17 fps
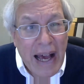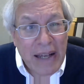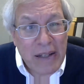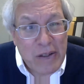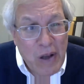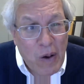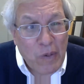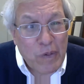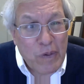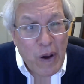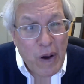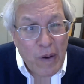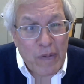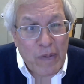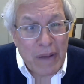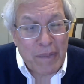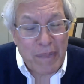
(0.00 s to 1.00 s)
I don't
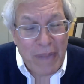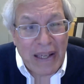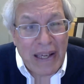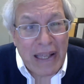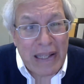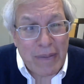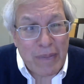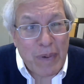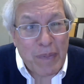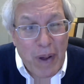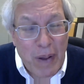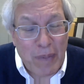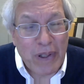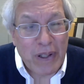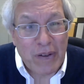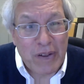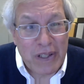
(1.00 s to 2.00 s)
know that making them a
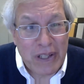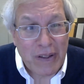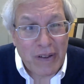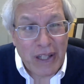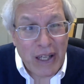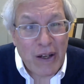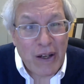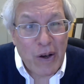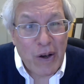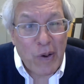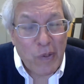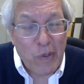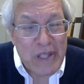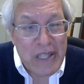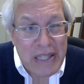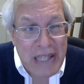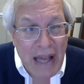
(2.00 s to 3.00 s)
public utility
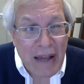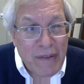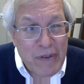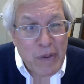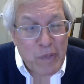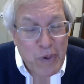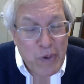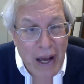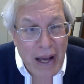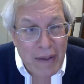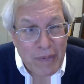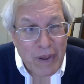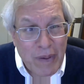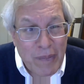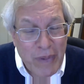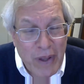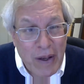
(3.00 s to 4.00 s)
would solve the
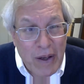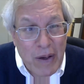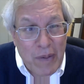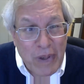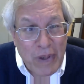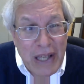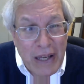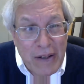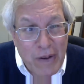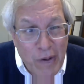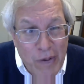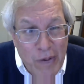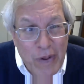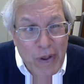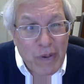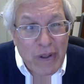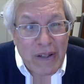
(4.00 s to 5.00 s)
problem because I don't
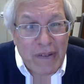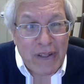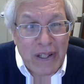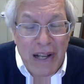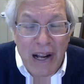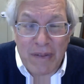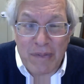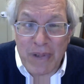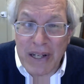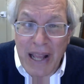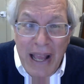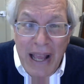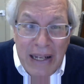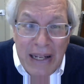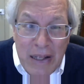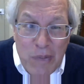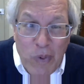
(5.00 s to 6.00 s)
know they would give the government
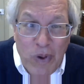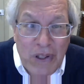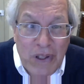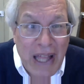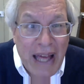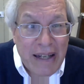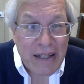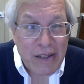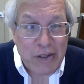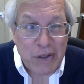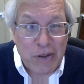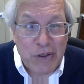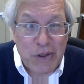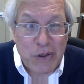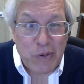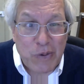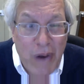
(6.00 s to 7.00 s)
any more
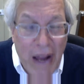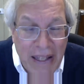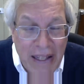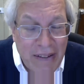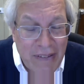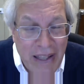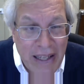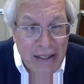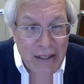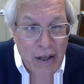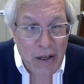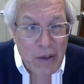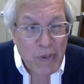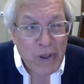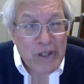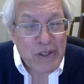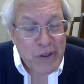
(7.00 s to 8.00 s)
latitude to regulate
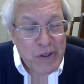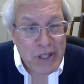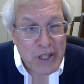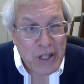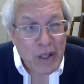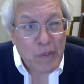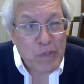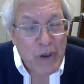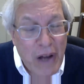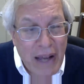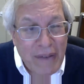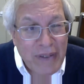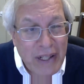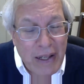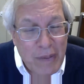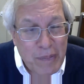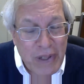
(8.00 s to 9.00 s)
because they're still
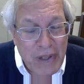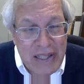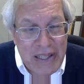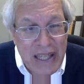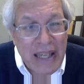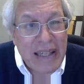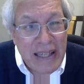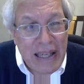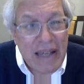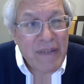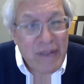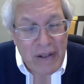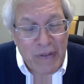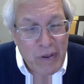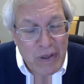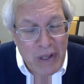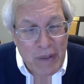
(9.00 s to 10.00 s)
private companies,
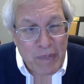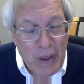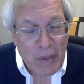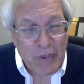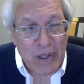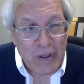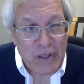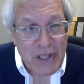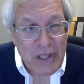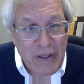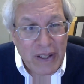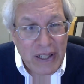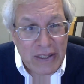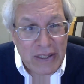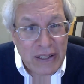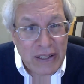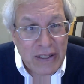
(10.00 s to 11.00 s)
even if they're deemed public
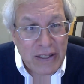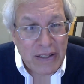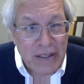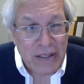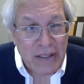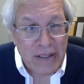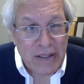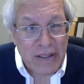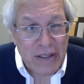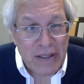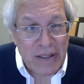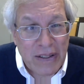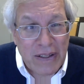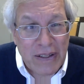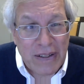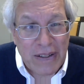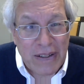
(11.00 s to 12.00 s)
utilities.
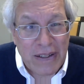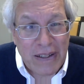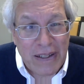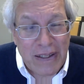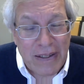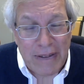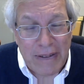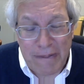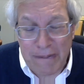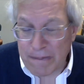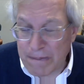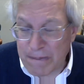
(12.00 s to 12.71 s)
The